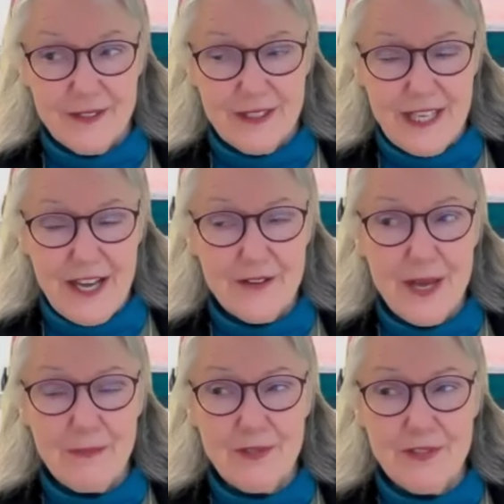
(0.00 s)
you
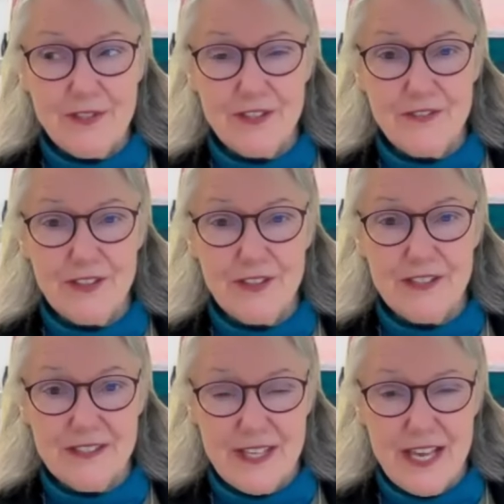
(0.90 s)
allow that person to
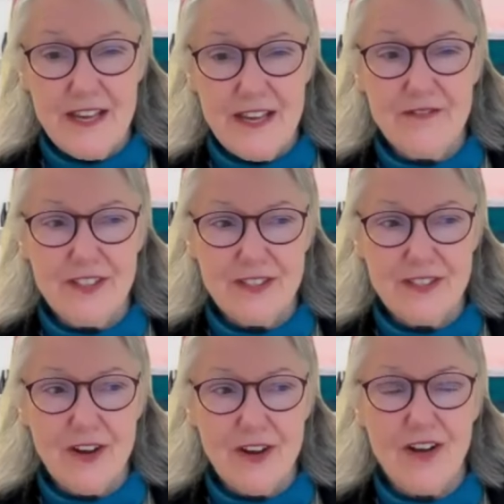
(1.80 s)
feel as safe and
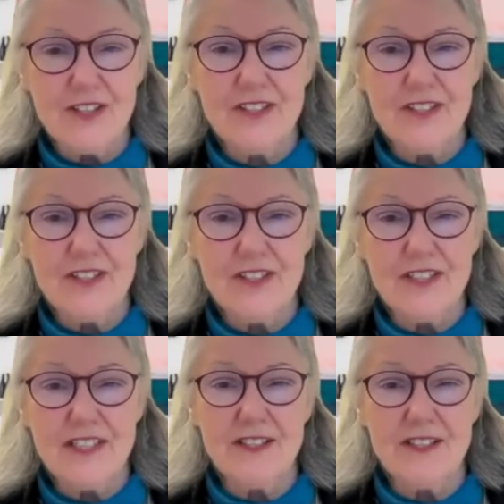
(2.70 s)
as honored
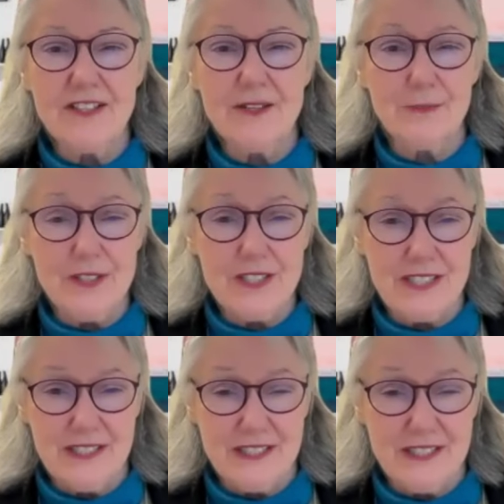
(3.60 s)
in their
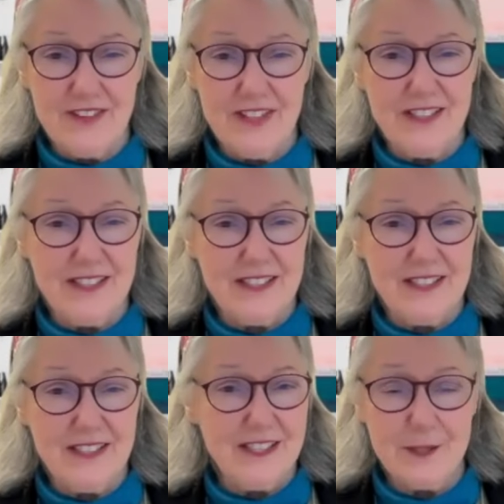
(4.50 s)
purity and
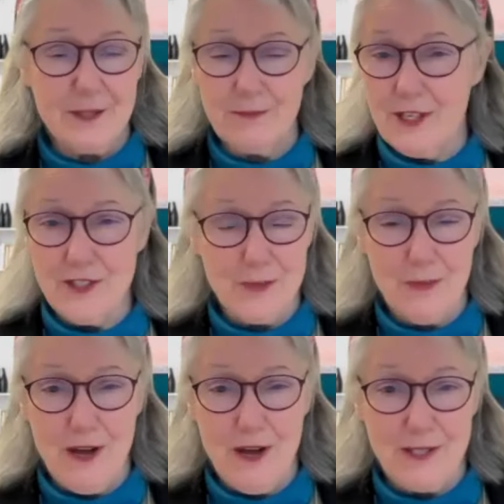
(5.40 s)
divinity as much
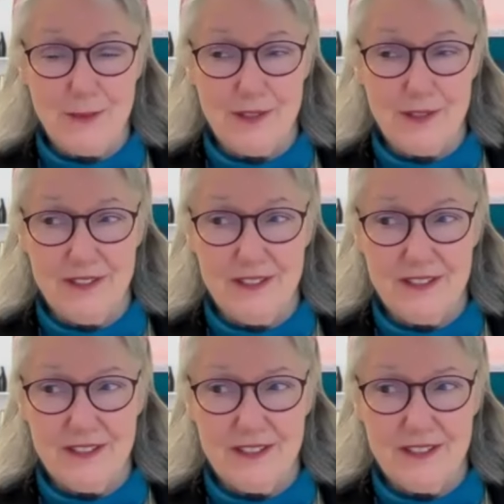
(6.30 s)
as possible